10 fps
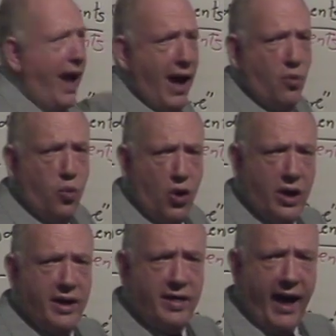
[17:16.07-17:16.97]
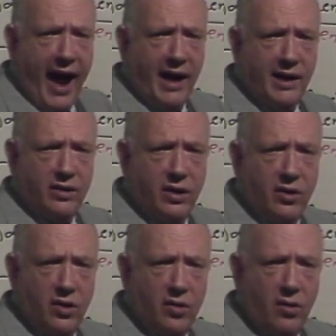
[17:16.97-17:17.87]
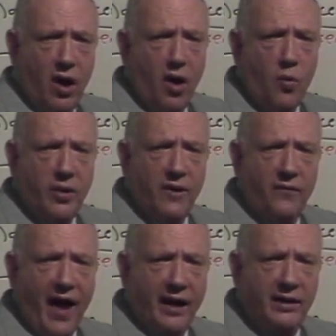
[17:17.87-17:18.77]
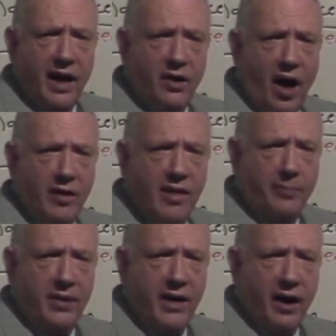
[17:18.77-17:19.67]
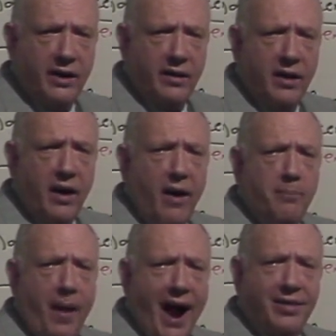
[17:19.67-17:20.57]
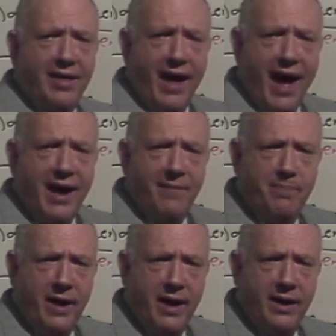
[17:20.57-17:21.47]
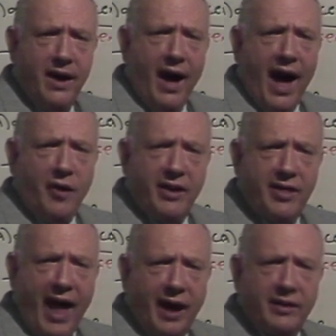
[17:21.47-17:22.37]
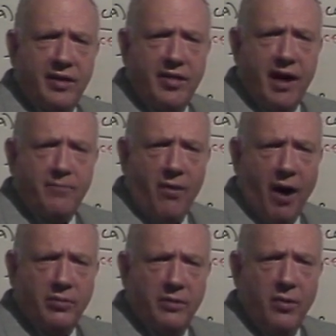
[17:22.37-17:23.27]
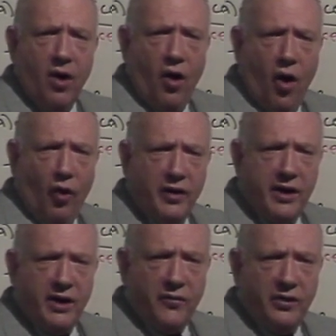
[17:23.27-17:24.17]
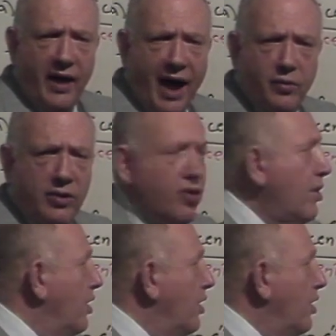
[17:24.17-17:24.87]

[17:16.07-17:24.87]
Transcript: a word is alien to you with the fact that a concept is alien. Parts A and B are exactly the same problem, only in a different language.